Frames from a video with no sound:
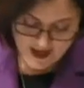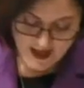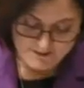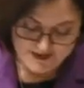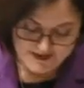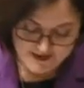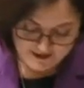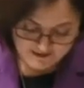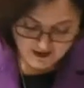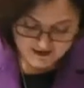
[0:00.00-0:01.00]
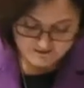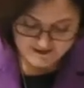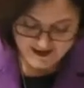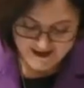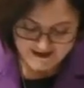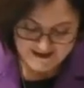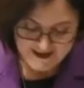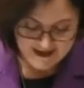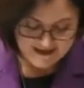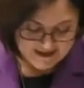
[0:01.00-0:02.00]
and particularly regarding
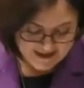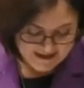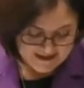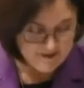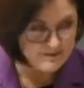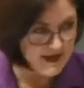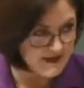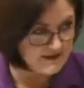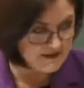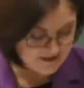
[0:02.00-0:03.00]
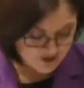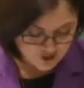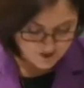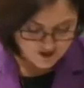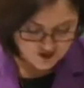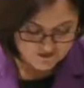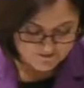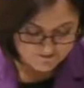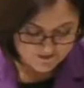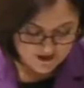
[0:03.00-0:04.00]
a needs-based
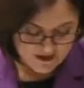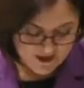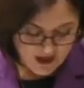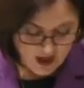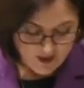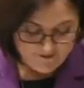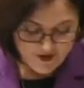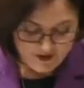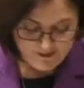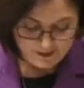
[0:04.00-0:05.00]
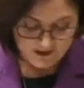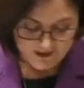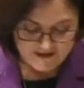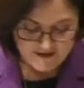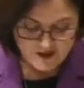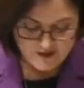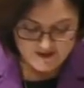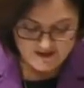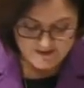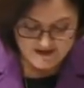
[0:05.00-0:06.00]
situation. I'm very pleased that there
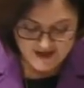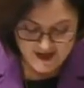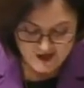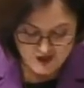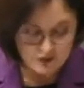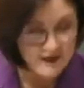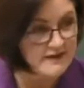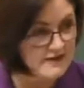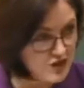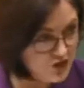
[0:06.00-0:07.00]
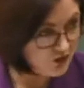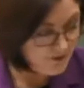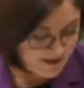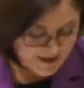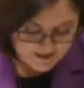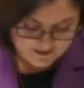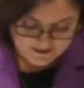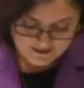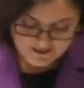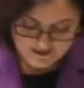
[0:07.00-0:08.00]
is substantial additional money,
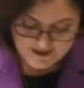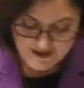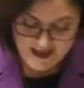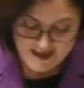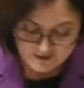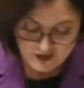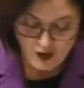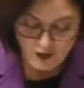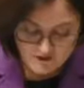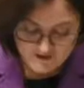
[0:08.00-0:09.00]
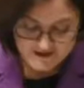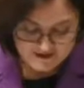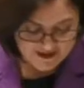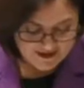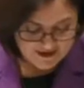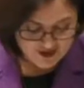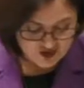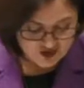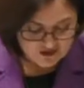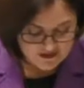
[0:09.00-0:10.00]
even over
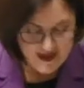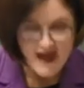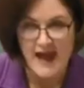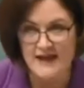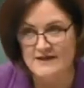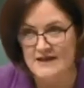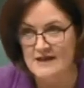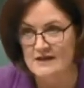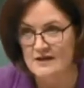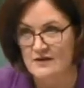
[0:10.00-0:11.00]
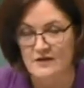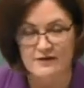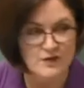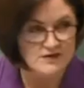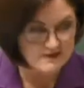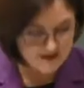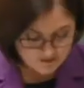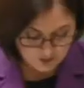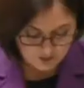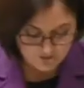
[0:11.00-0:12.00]
indexation, and in the
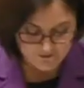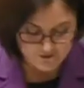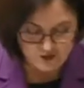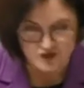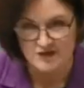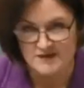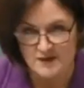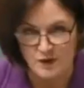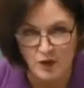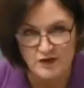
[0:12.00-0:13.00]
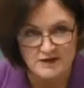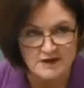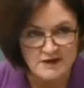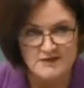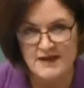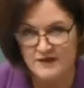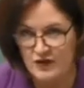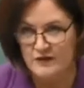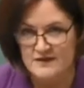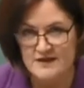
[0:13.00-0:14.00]
foreseeable future." So what David
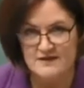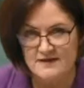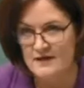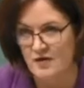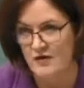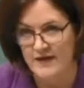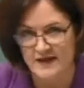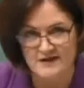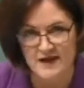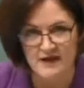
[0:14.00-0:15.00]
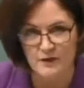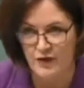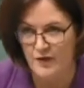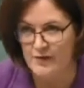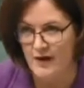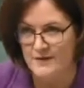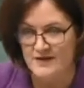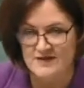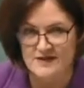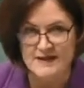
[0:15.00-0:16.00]
Gonski said on that day with the Prime
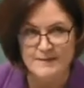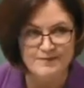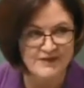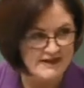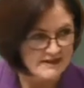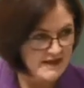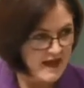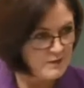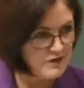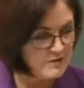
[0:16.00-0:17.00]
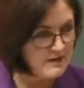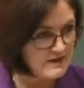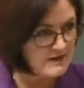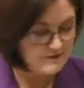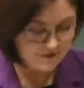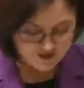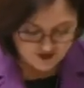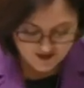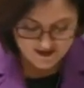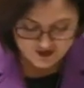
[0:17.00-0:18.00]
Minister and with the Minister for
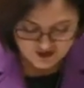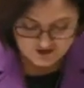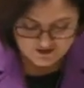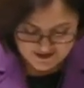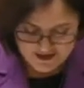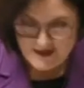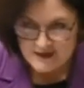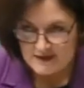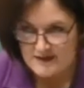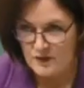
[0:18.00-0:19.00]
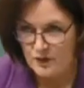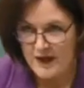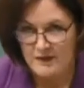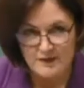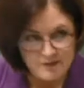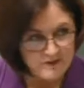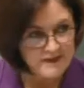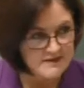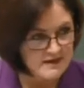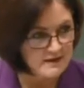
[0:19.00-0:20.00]
Education is that we are
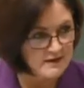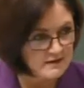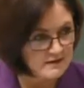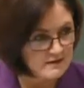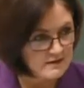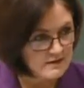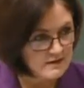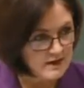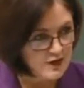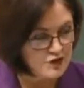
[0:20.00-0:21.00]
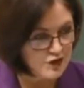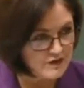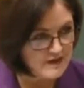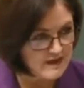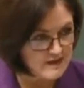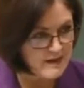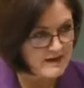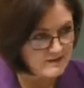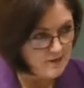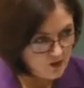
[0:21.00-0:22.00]
implementing a true
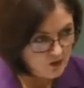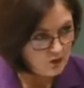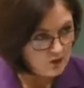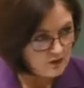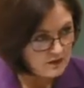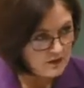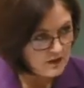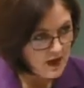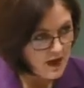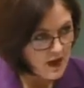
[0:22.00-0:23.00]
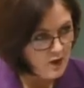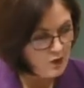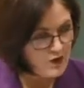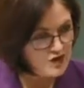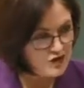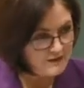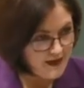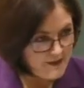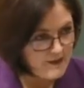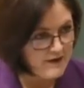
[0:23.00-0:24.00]
needs-based model, which
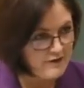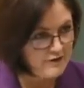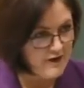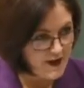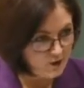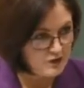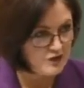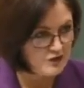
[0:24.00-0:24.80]
Labor failed to